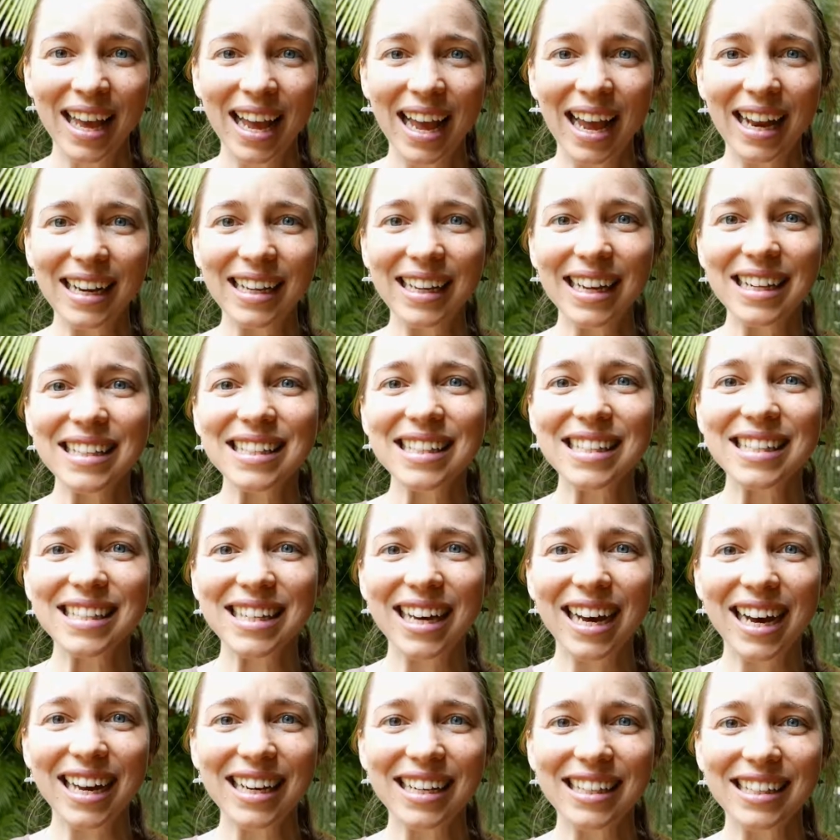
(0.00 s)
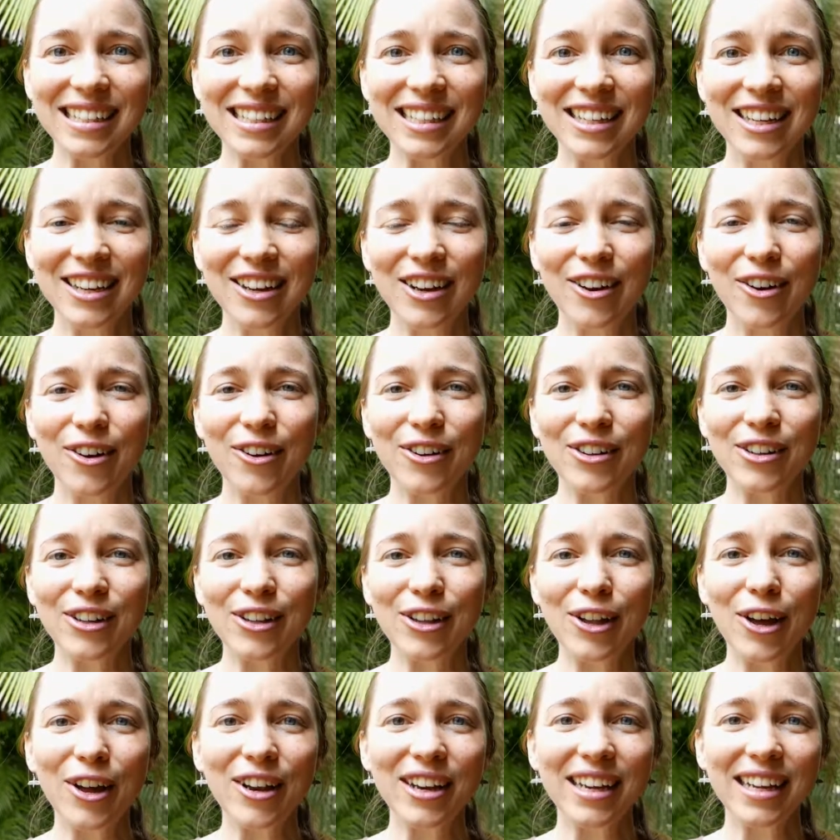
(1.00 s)
and get started on
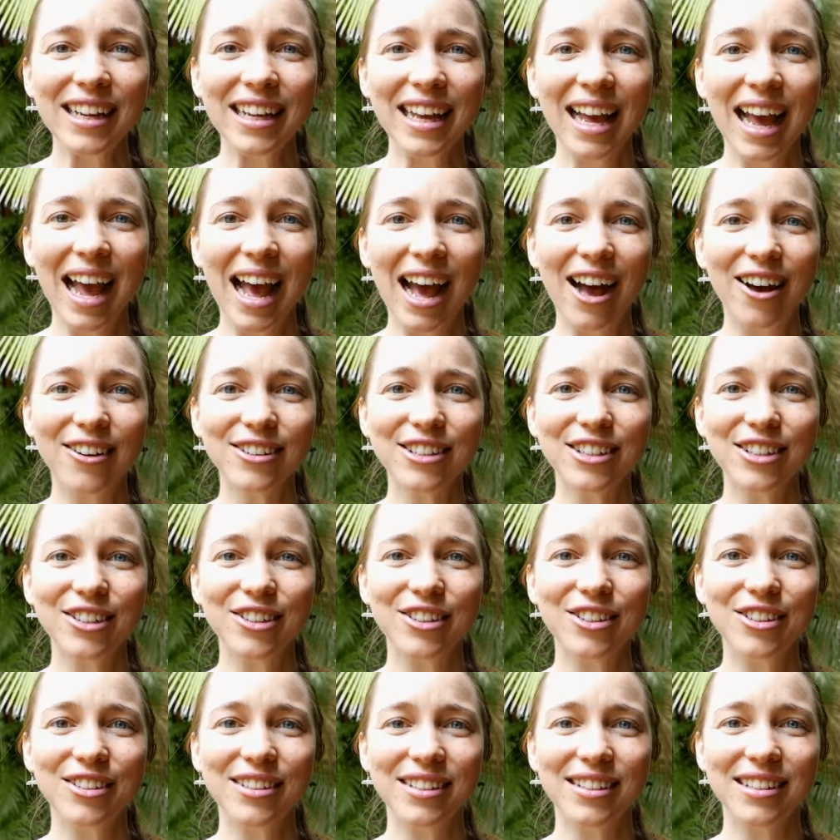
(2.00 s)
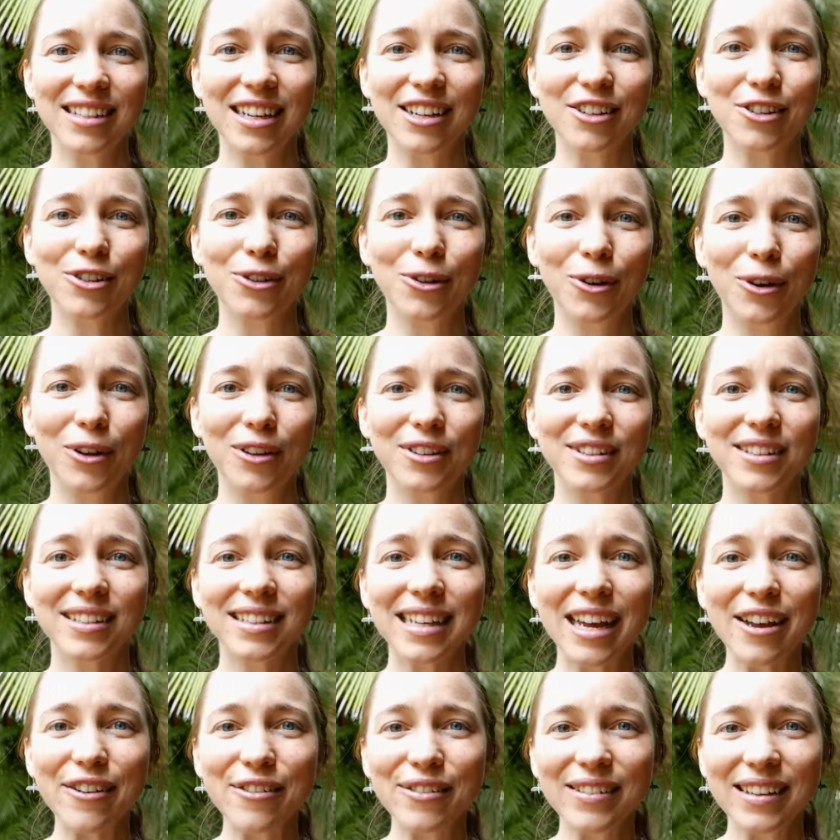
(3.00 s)
learning how to use essential oils
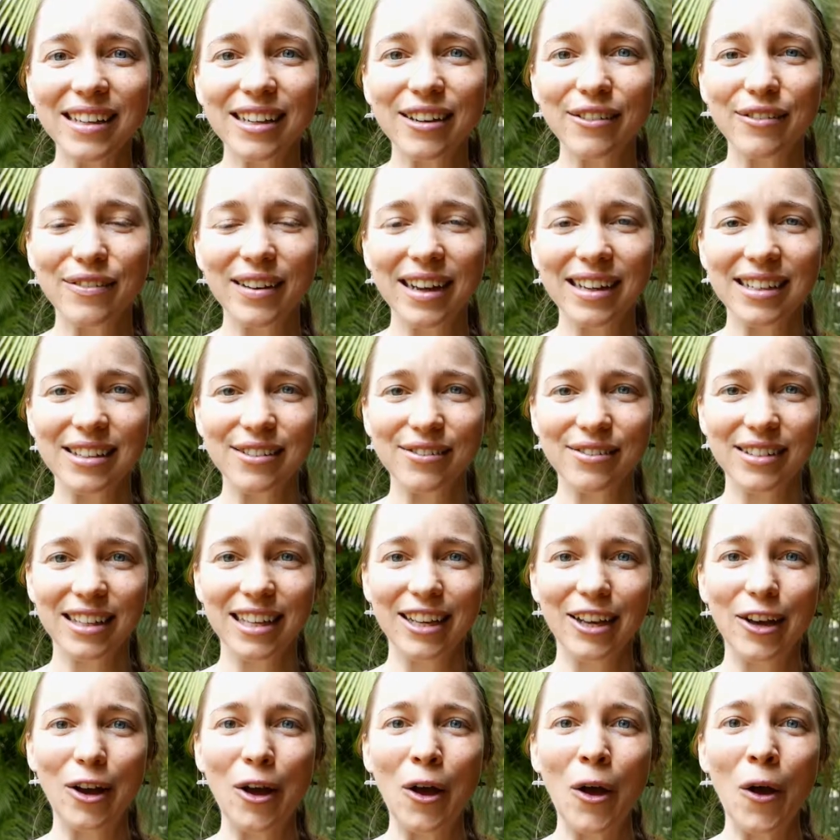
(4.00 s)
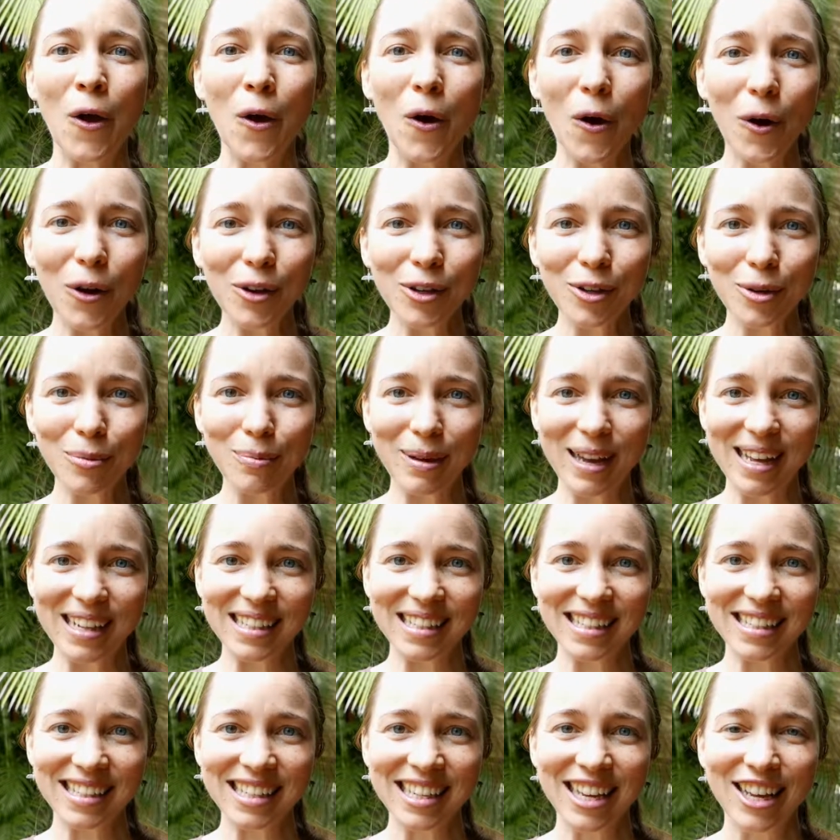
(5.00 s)
safely and effectively on your
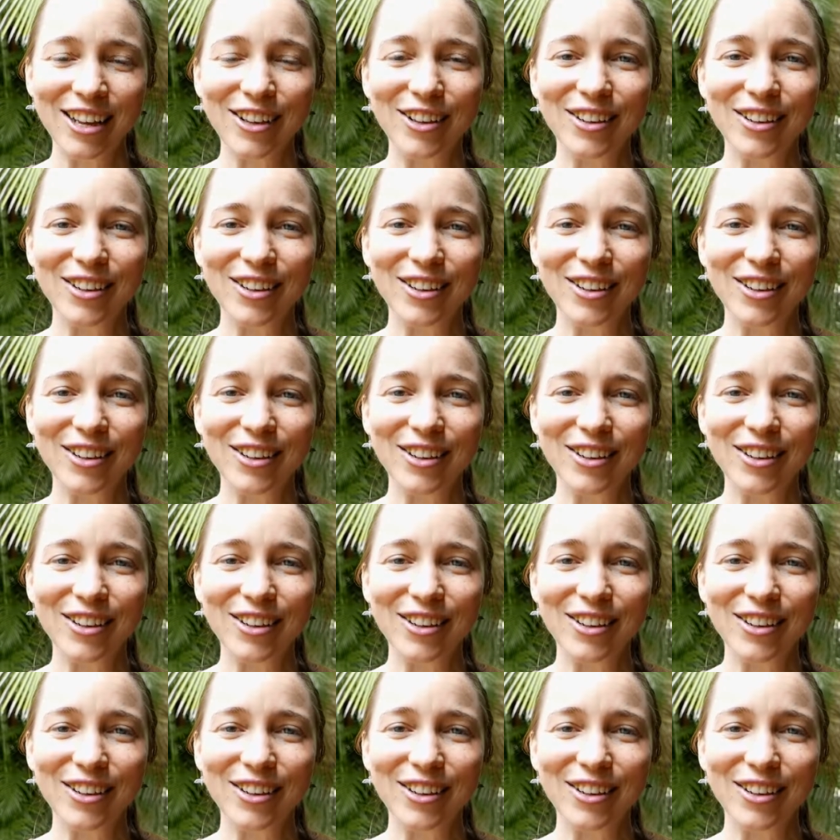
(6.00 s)
pets.